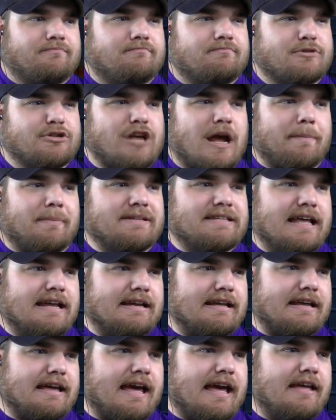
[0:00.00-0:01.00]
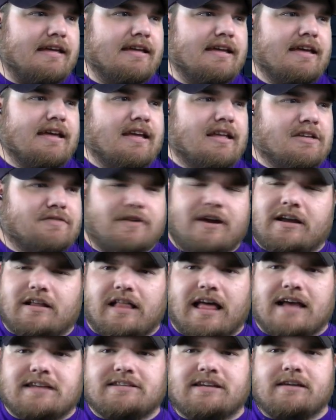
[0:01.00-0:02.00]
shop attendant guy. He's very
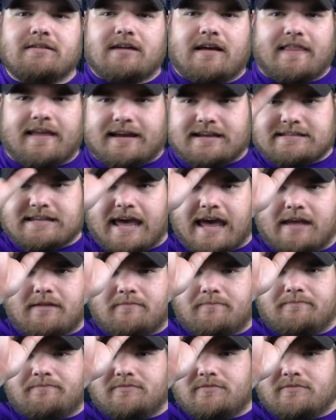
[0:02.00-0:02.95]
classy. I like his hat.